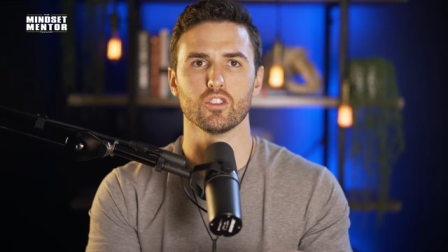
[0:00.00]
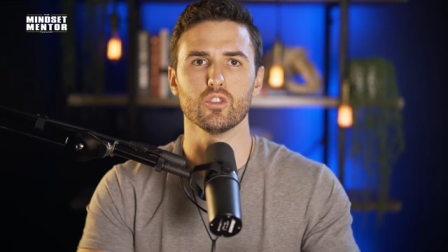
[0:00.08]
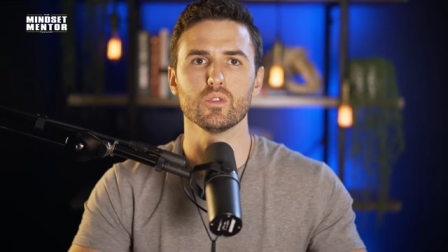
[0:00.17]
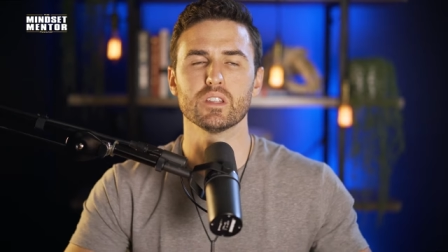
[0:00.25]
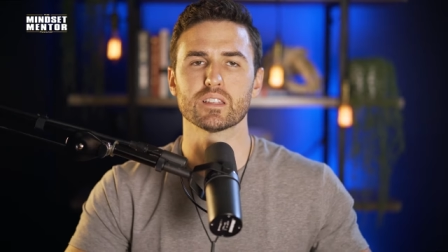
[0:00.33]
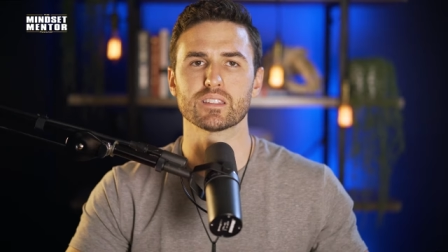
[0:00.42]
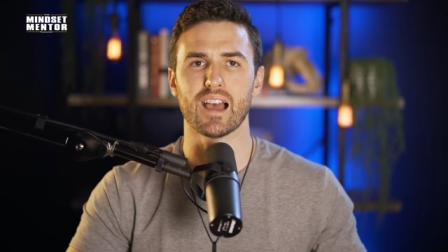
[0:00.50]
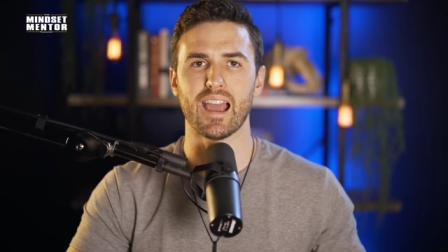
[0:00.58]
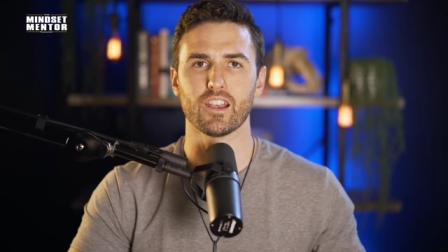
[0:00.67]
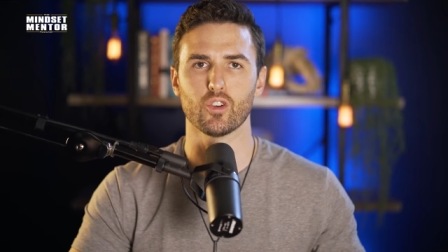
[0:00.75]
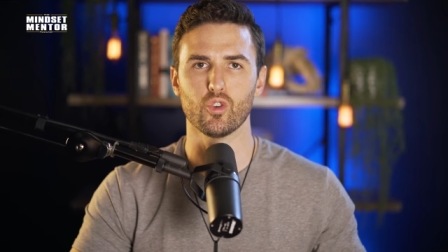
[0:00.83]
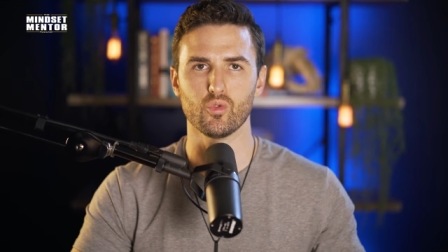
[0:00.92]
You
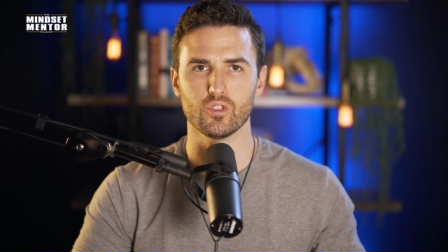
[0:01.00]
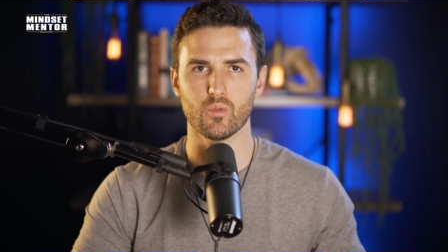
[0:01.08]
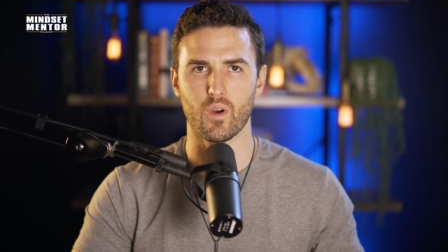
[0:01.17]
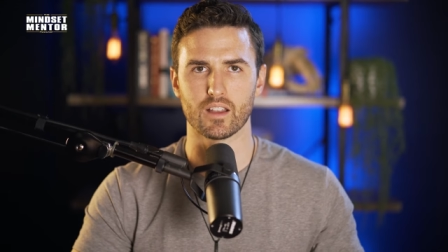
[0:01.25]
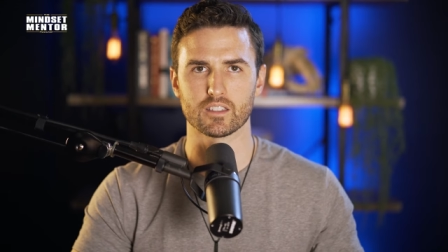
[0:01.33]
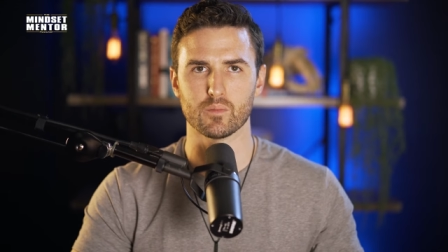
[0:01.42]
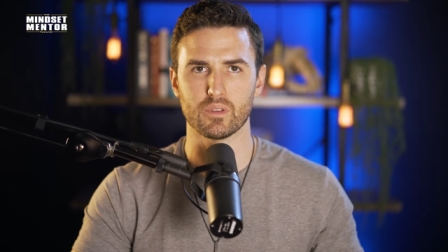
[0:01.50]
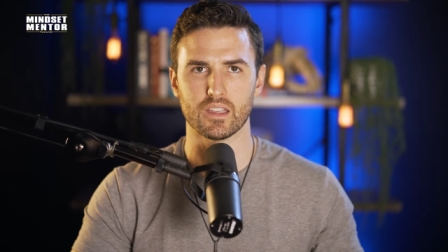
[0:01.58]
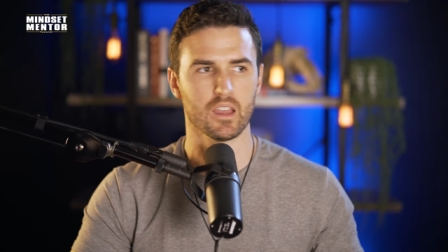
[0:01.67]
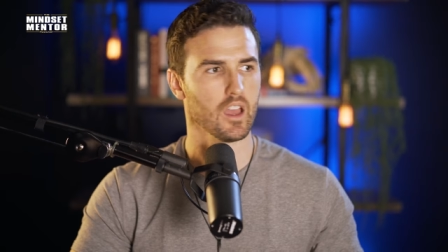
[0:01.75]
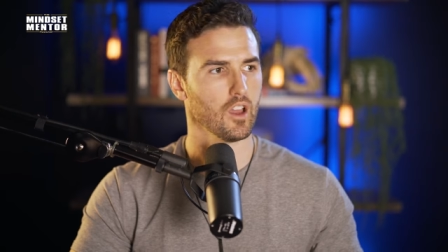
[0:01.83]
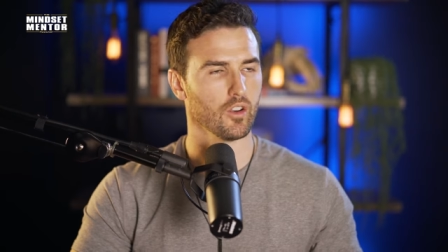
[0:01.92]
decide who you want to be,
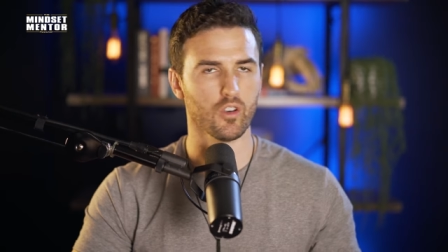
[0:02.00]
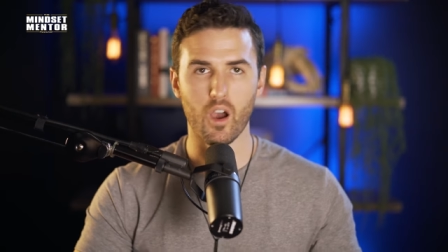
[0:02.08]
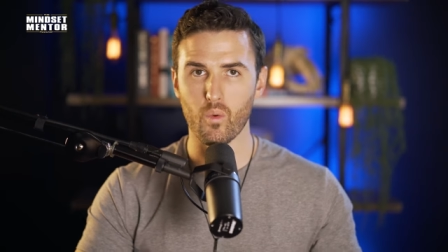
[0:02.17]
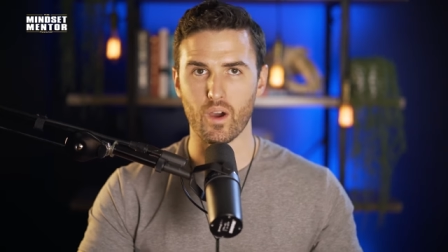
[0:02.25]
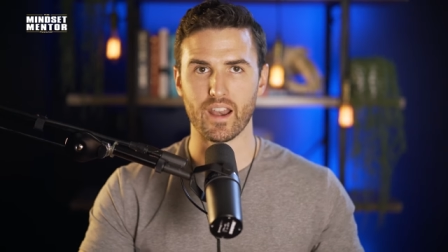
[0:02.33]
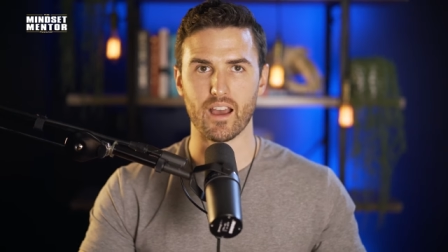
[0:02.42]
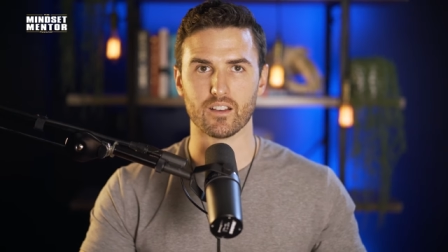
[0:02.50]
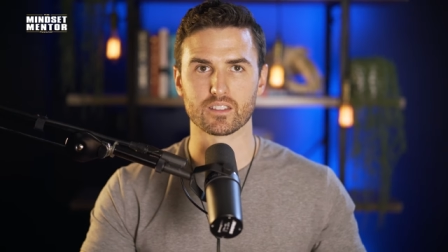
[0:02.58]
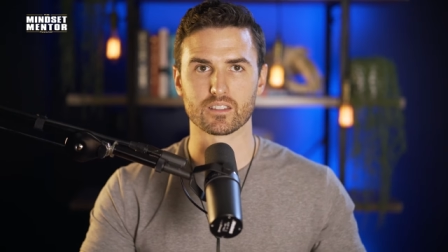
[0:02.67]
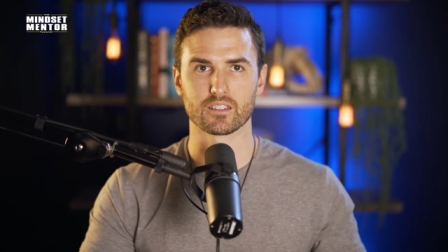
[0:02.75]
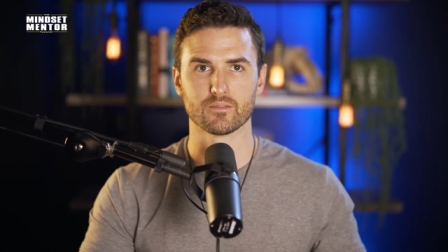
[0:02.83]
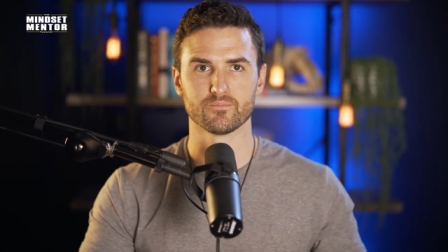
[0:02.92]
no one
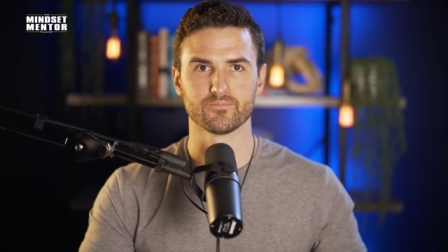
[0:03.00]
else.